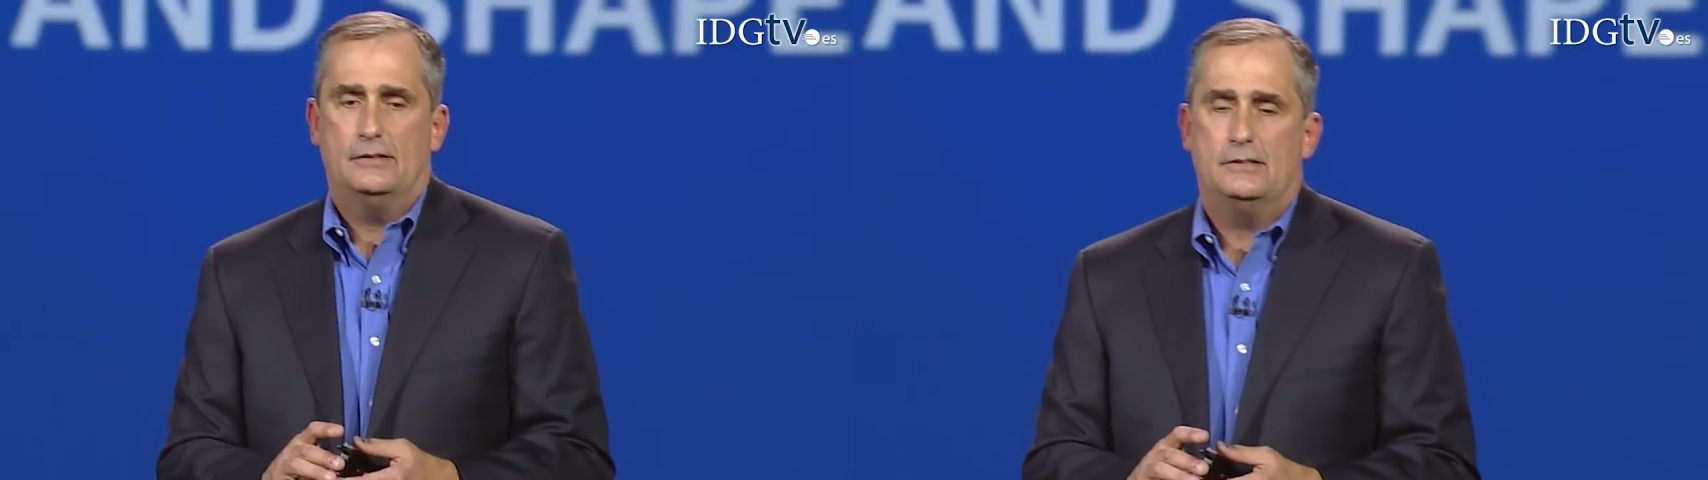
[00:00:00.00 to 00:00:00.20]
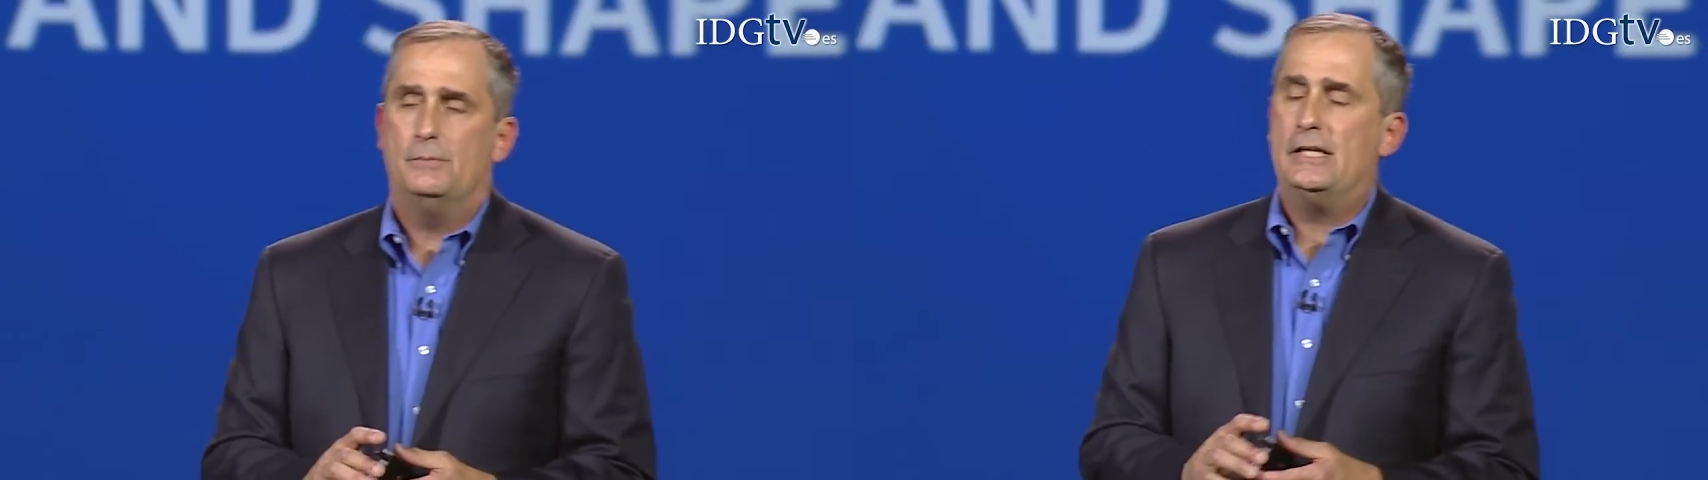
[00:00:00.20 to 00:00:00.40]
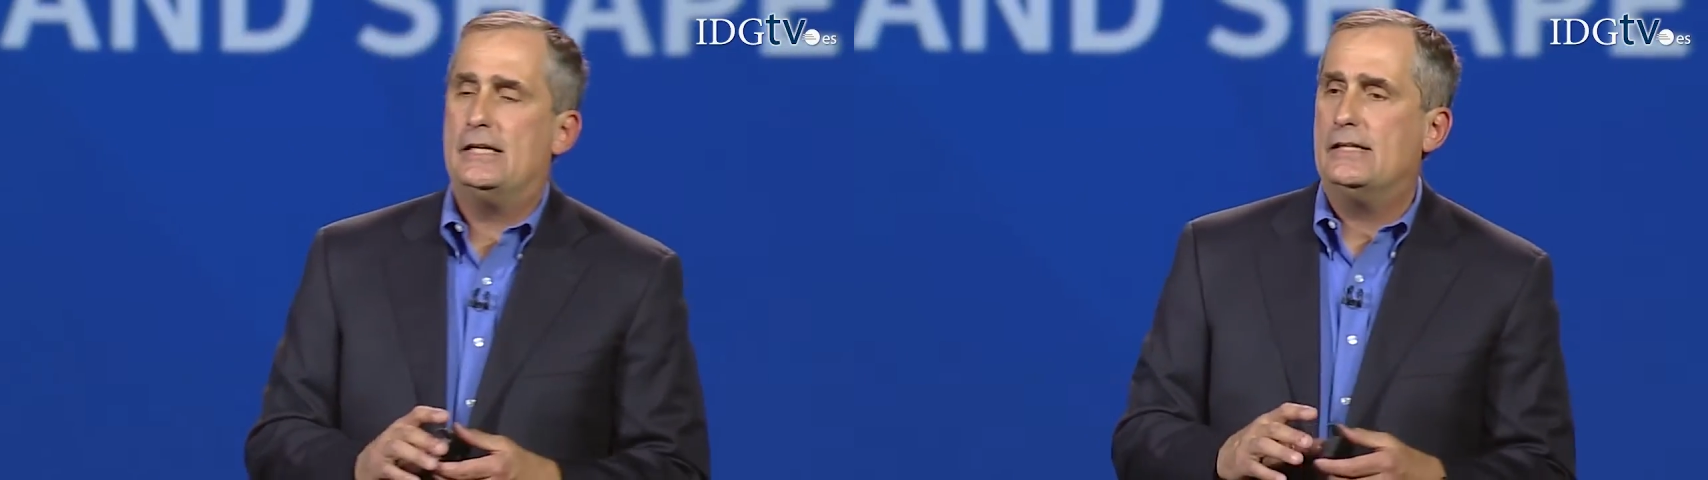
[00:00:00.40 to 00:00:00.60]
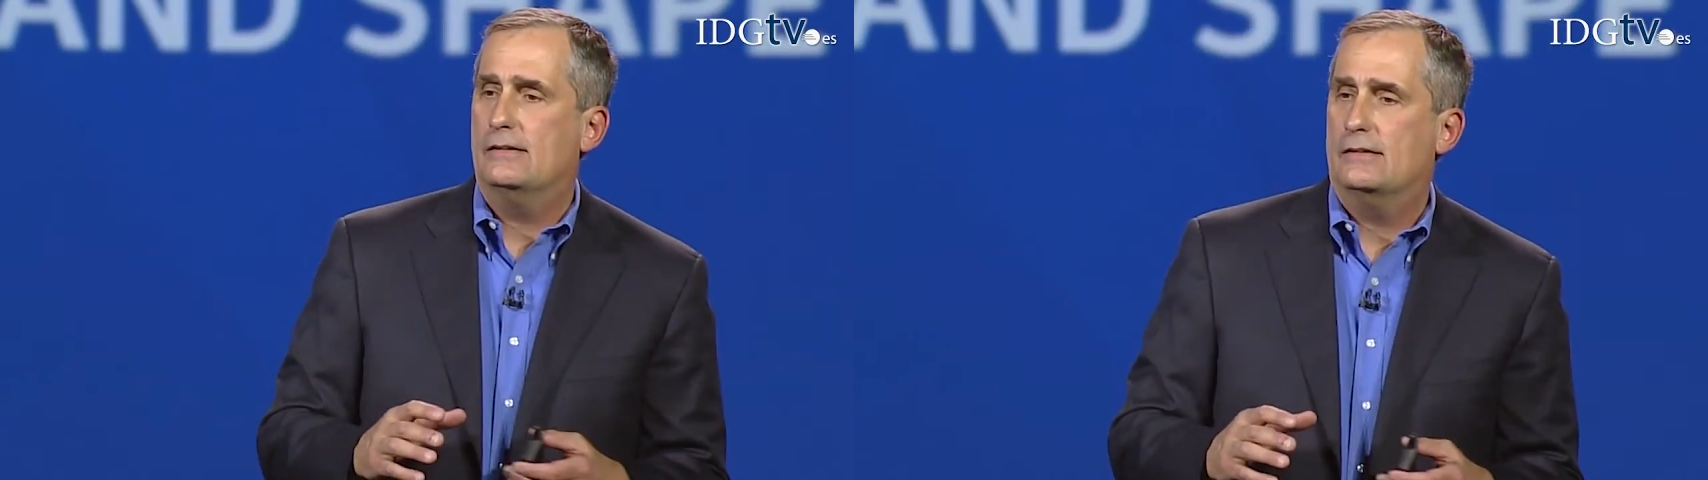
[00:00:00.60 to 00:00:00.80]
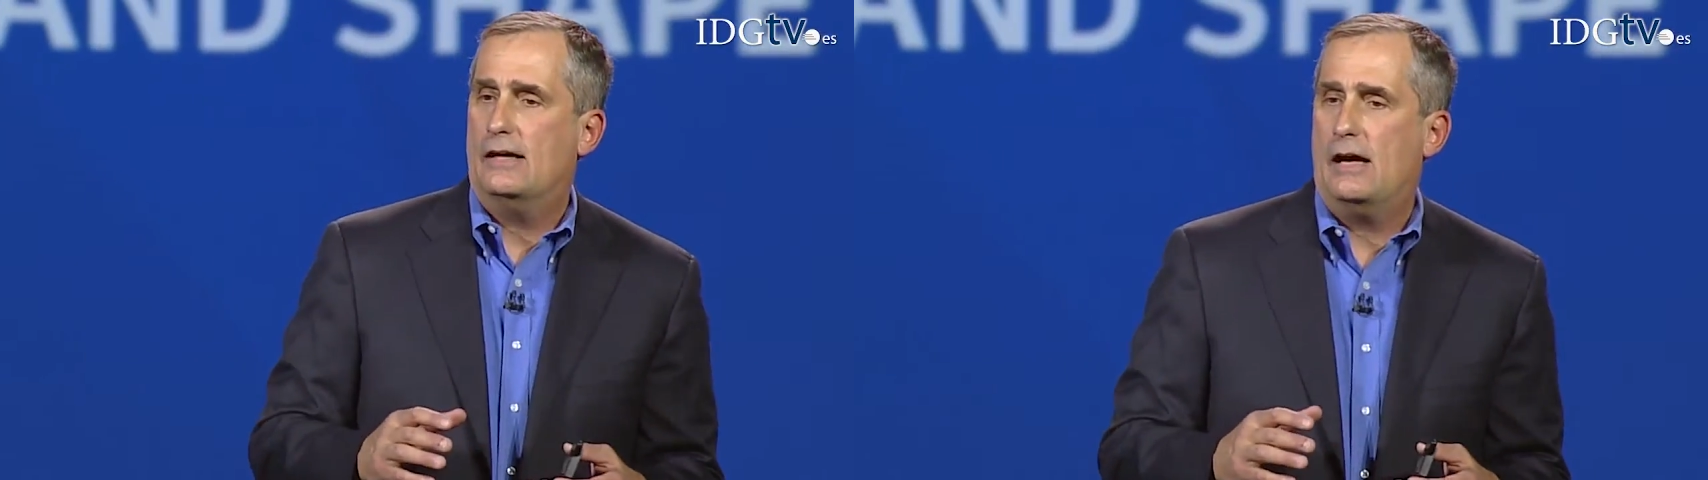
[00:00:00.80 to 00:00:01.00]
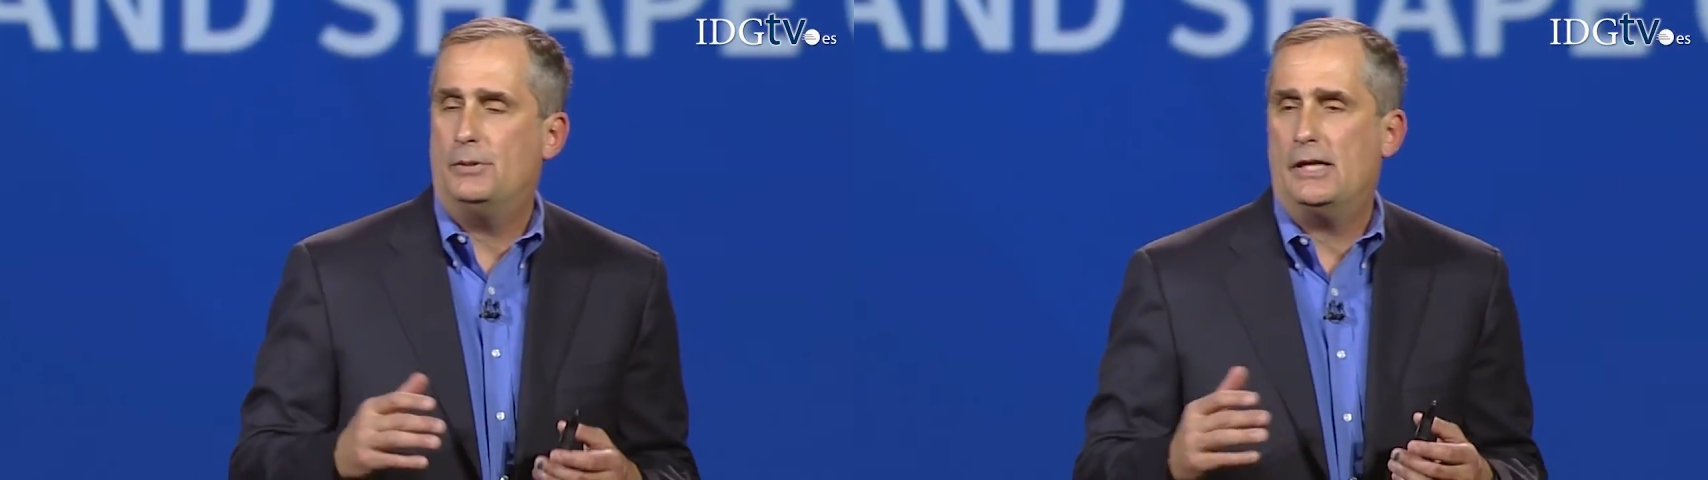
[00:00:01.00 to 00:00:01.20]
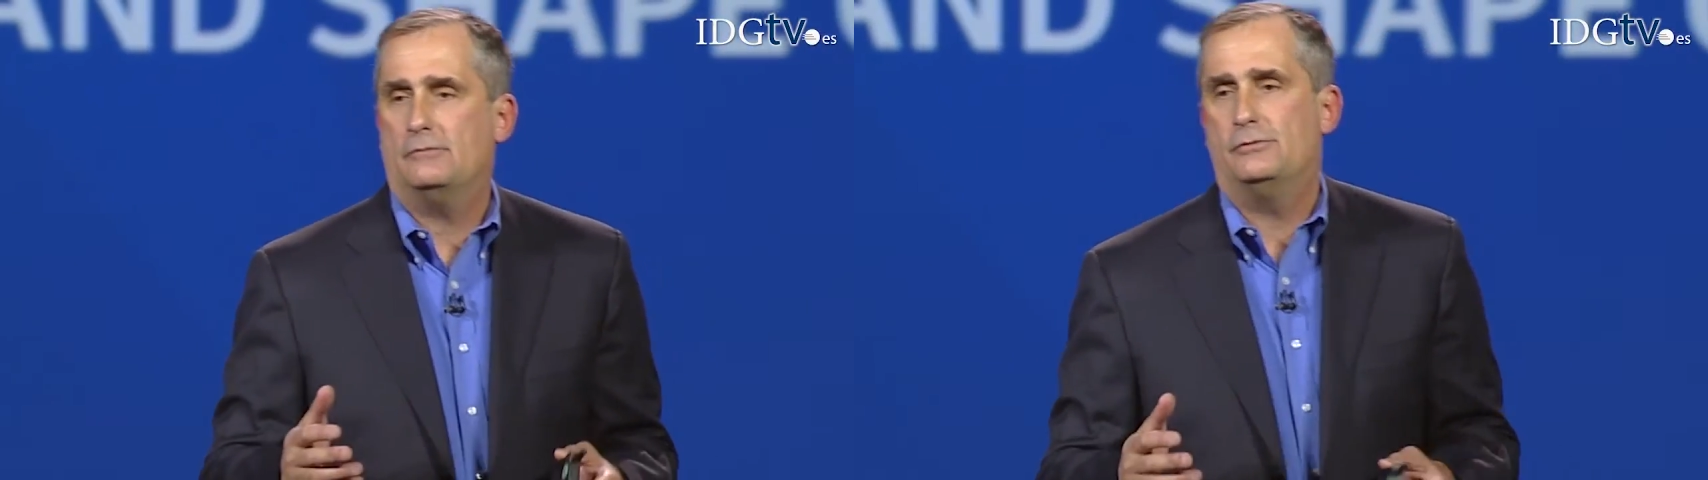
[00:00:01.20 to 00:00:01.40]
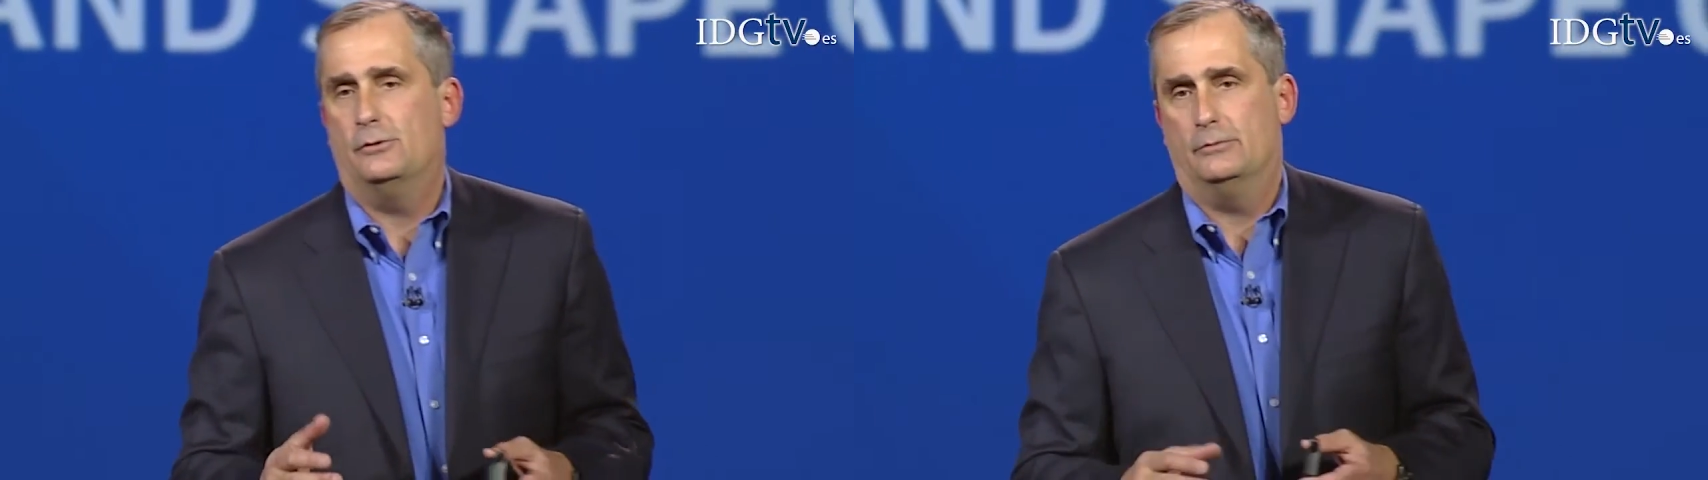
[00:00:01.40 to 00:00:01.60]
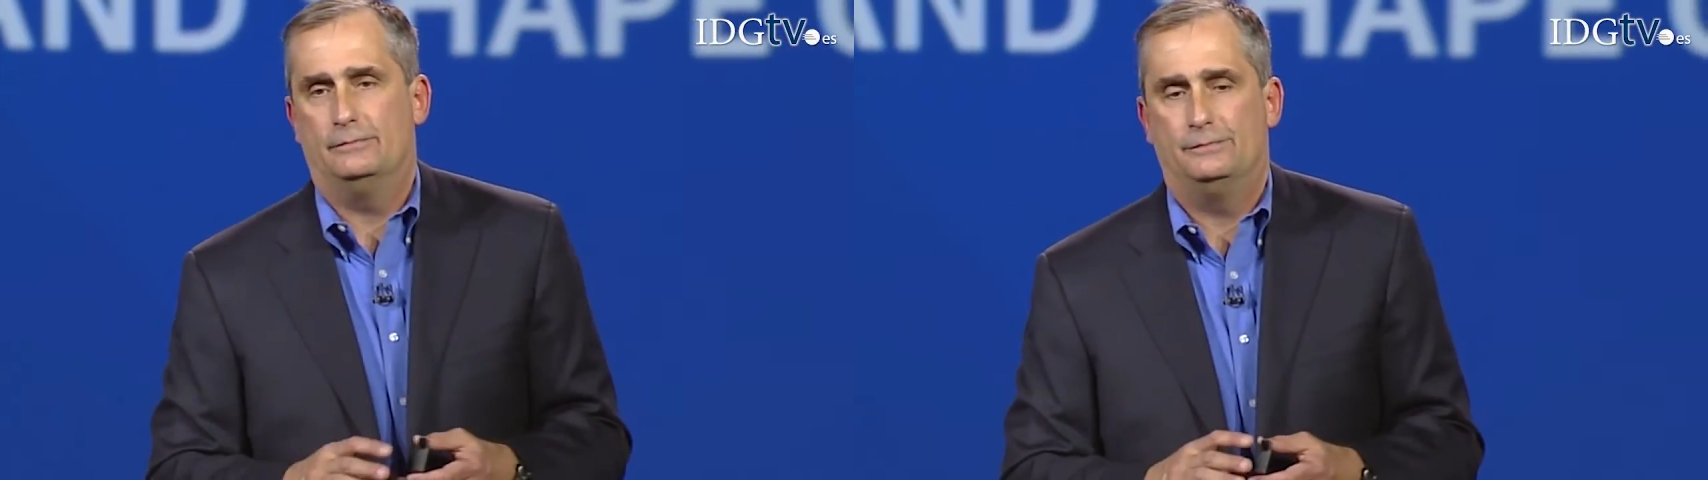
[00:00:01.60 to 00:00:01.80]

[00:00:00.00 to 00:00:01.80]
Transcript: to be a platform.